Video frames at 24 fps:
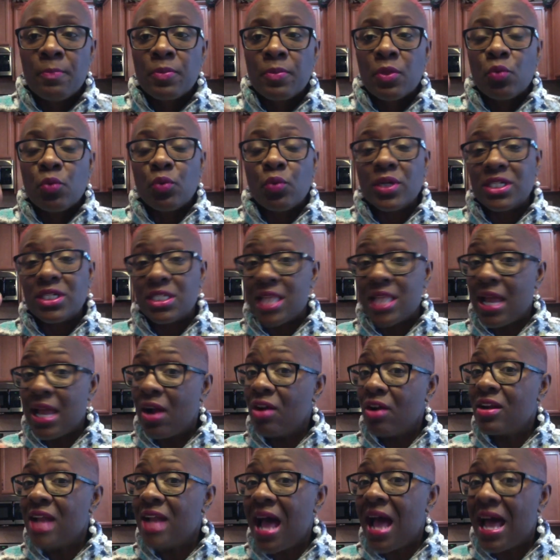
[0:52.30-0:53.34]
which they are
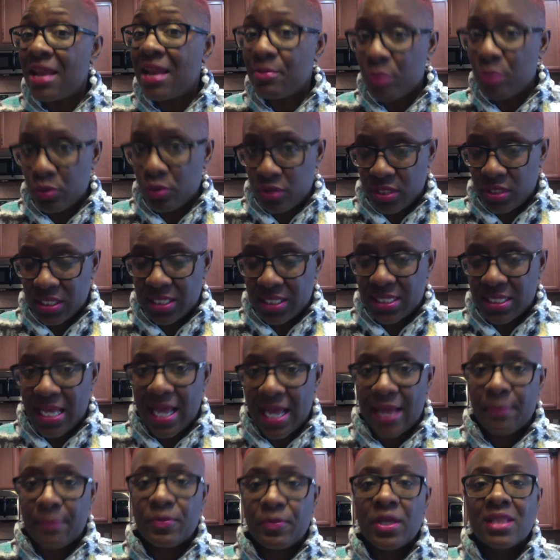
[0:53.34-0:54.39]
not most of the
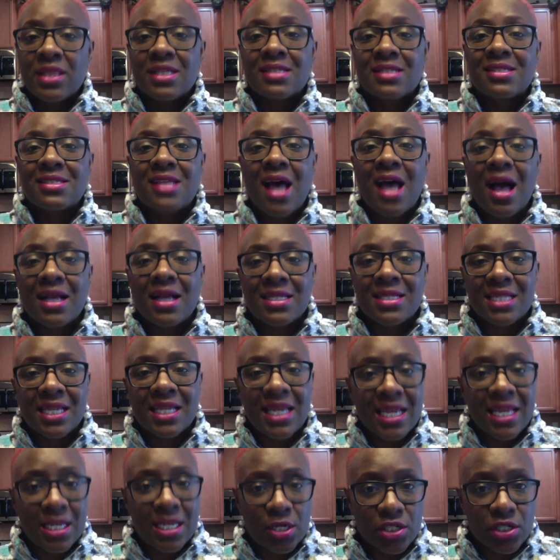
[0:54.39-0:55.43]
time, the toxic
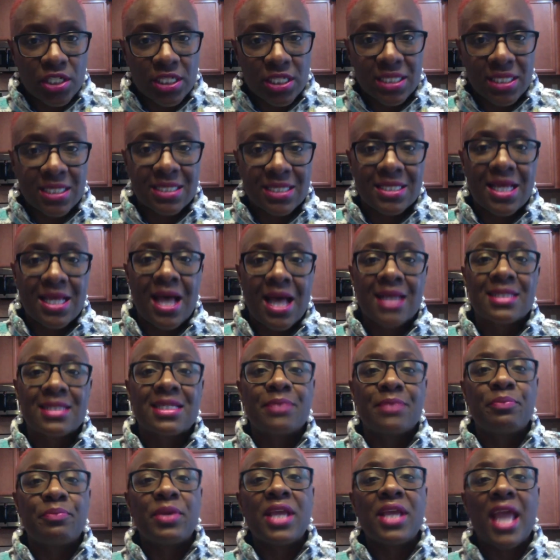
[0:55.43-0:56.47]
energy, the
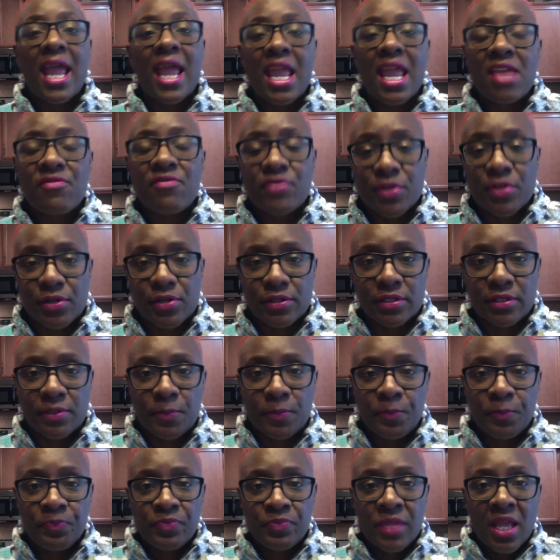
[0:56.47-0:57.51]
toxic behaviors,
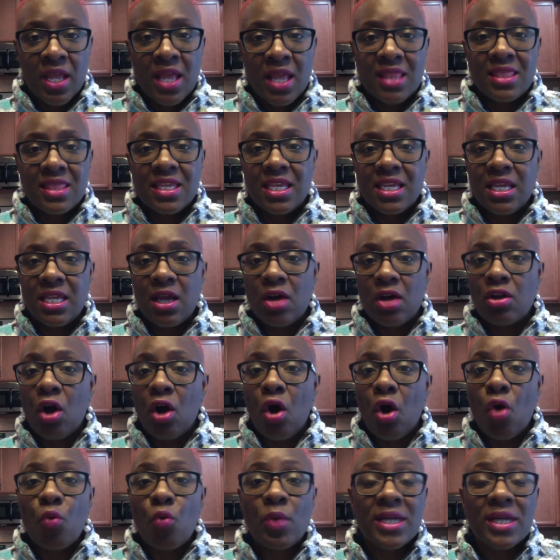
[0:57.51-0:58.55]
the
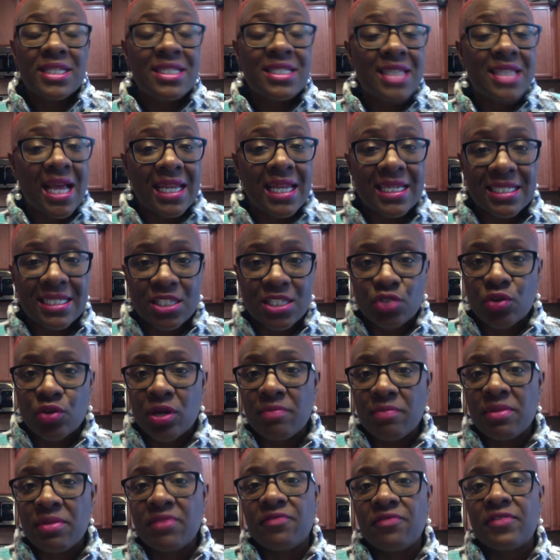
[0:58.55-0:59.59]
always yelling,
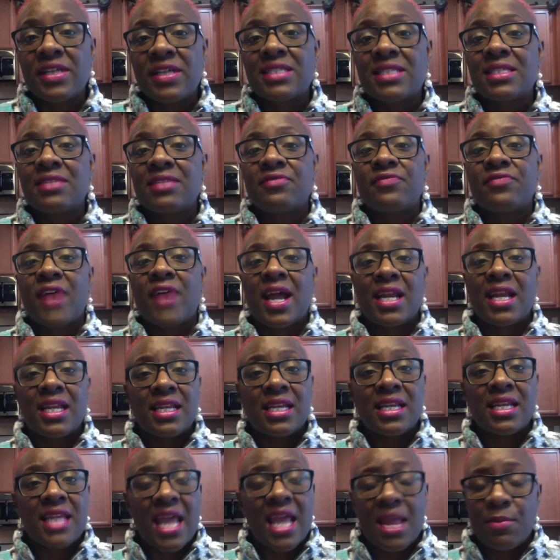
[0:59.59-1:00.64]
screaming, fussing,
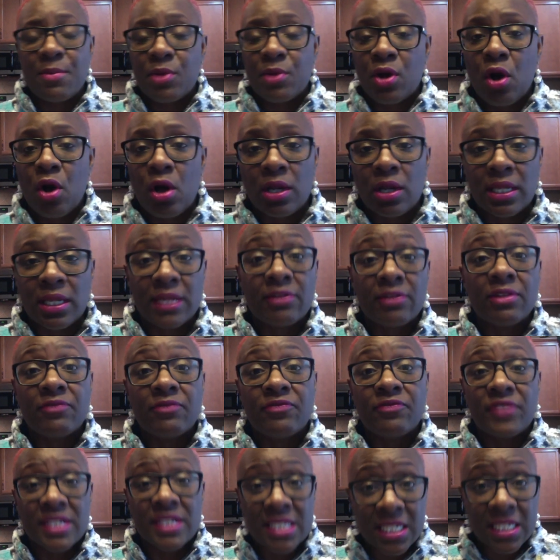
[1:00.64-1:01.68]
fighting, name calling,
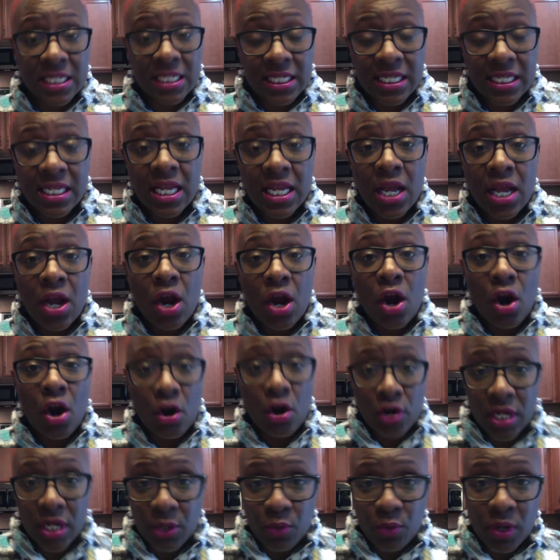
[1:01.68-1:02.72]
physically
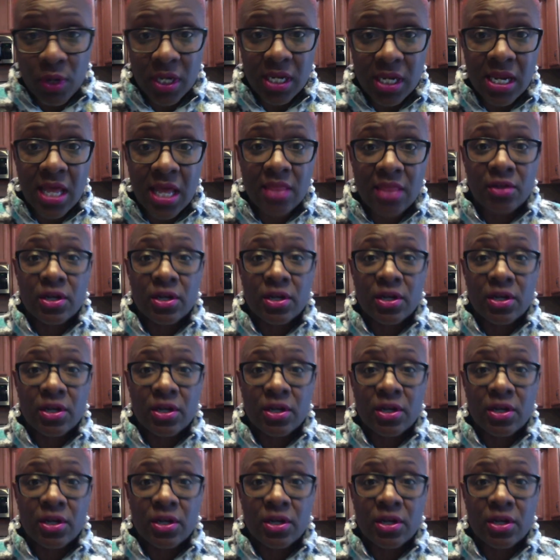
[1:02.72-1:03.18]
hurting one another,